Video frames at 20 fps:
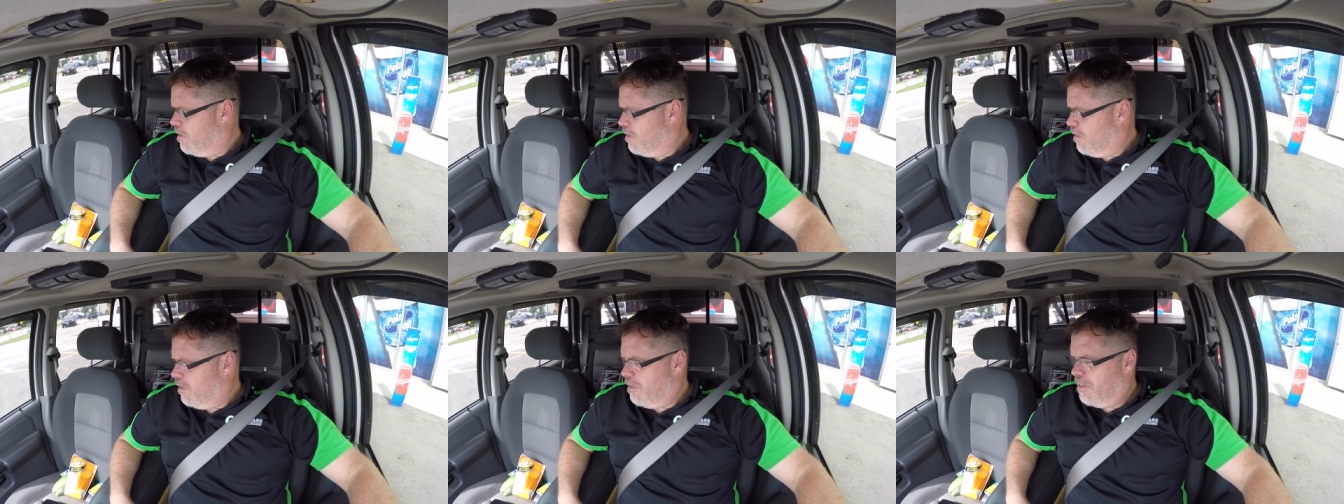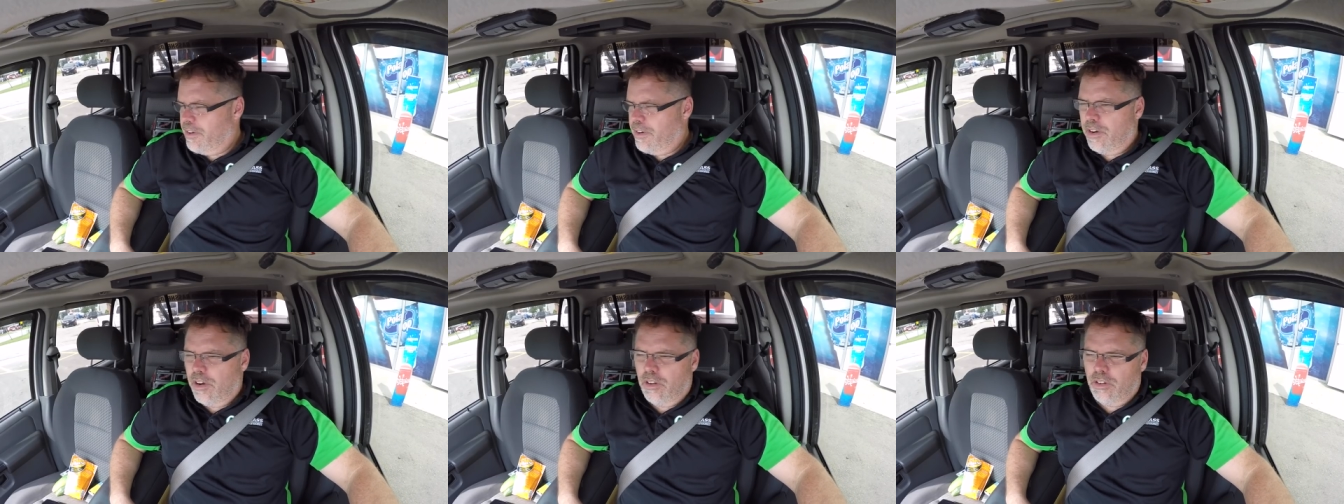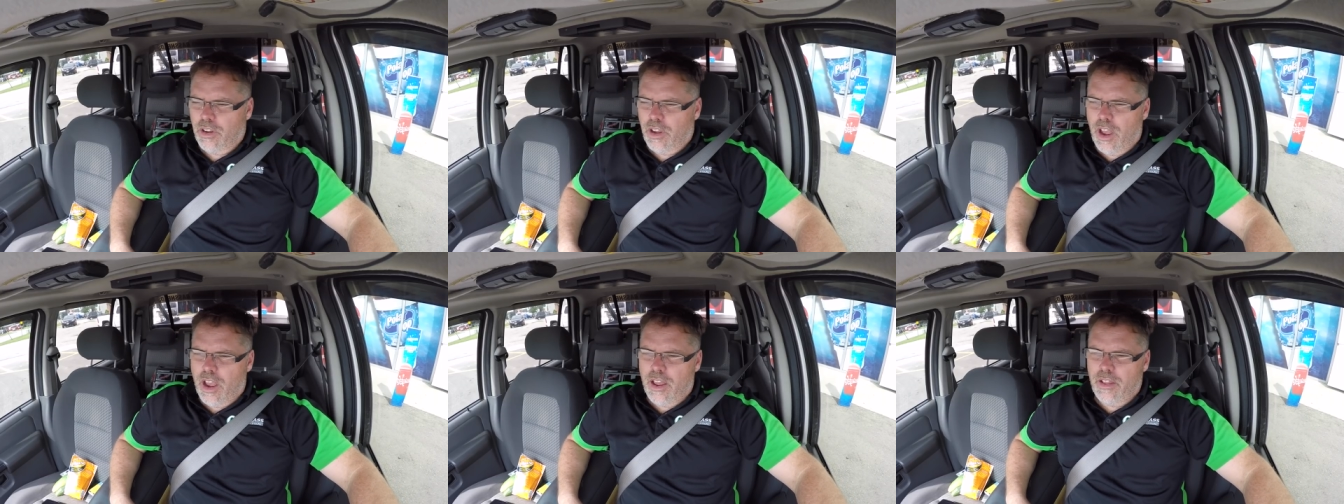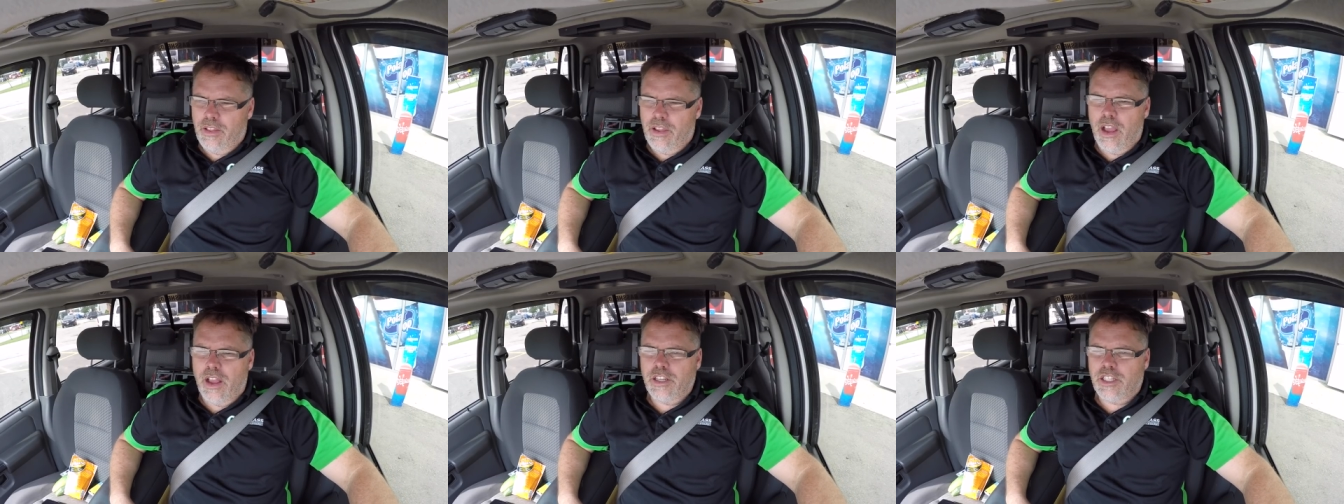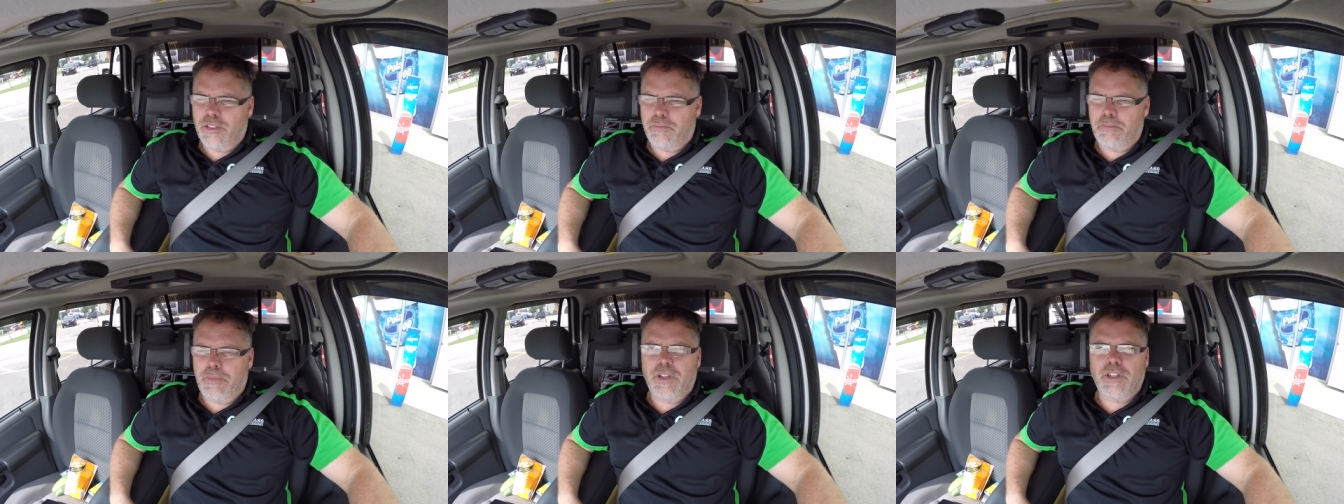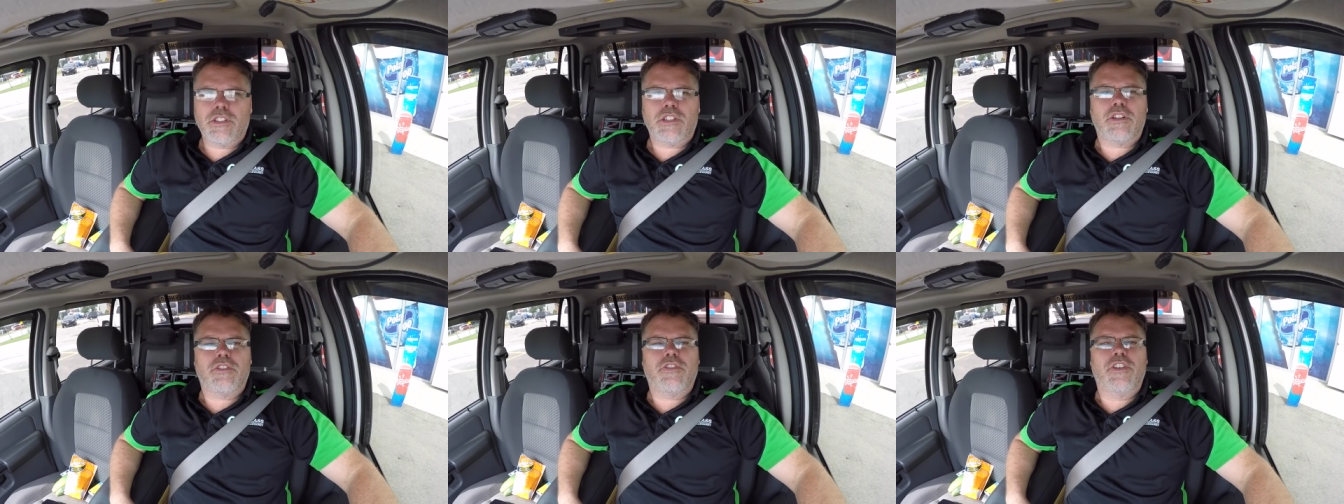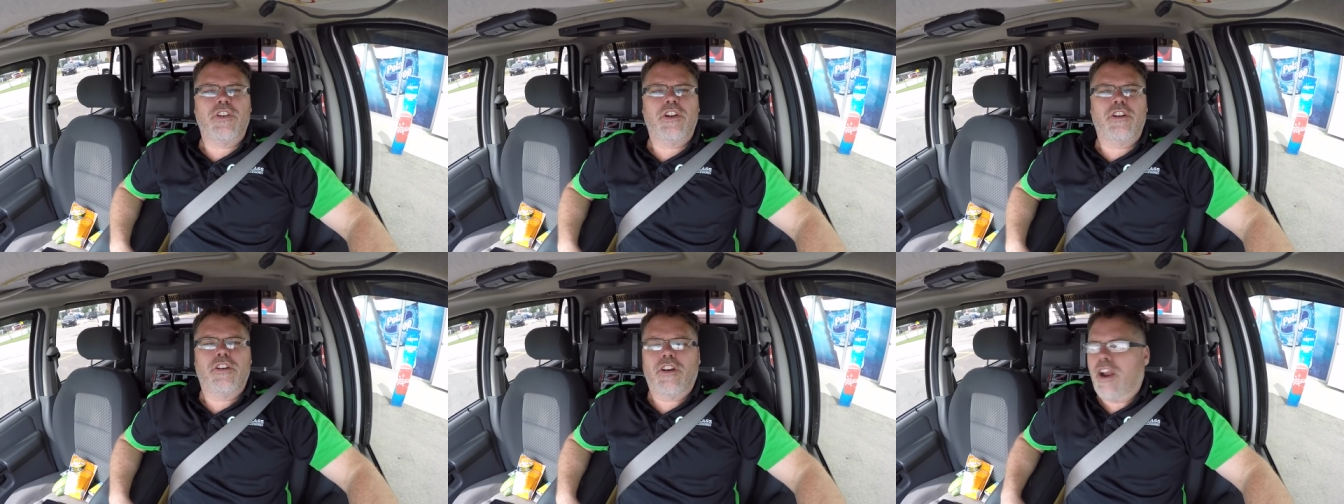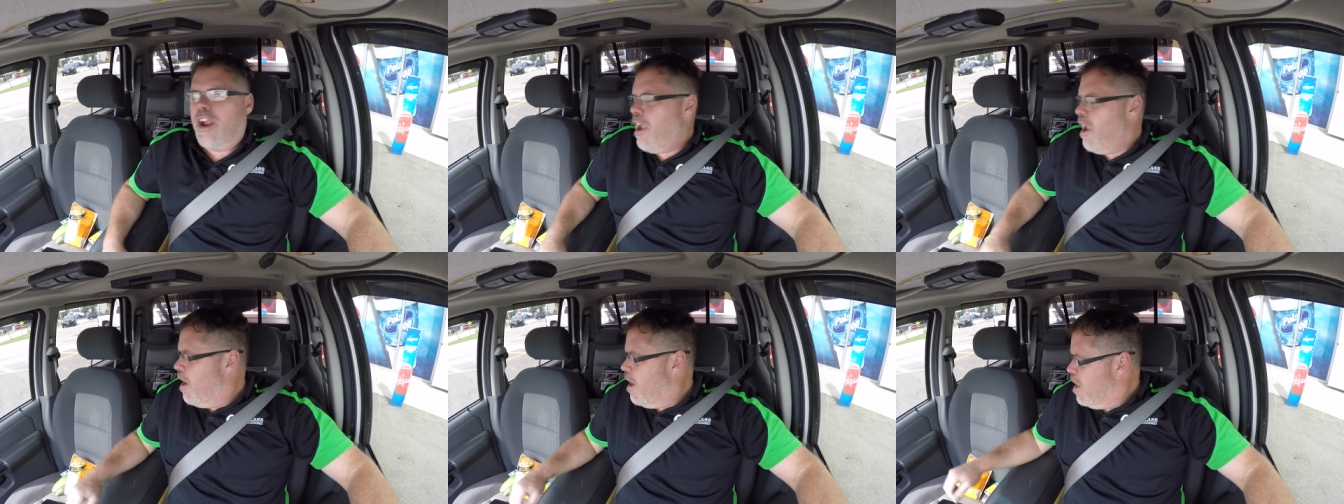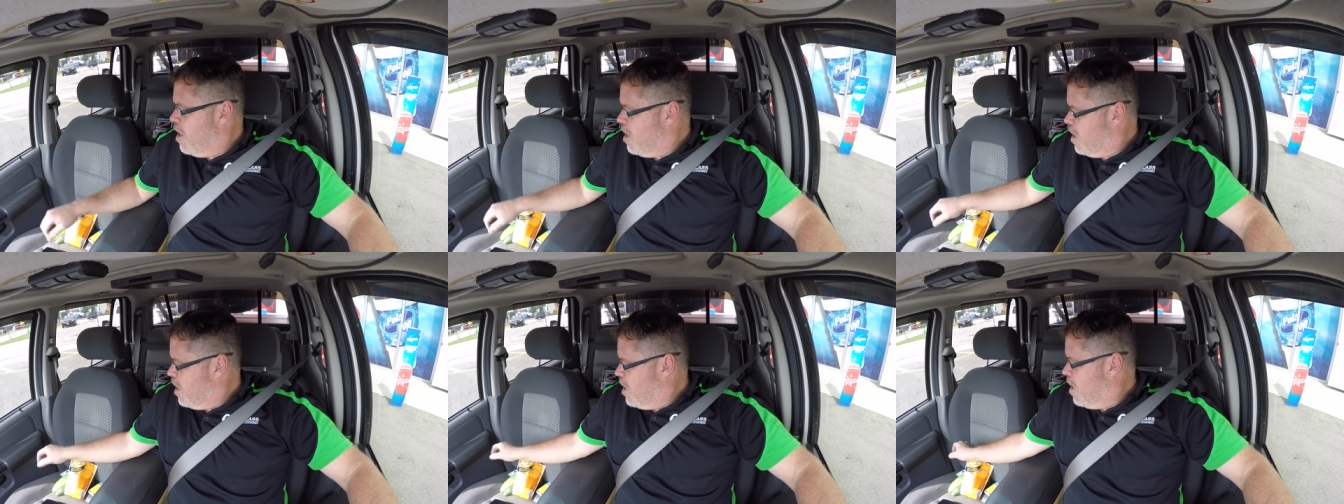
Dirty old on lunch Bill puree.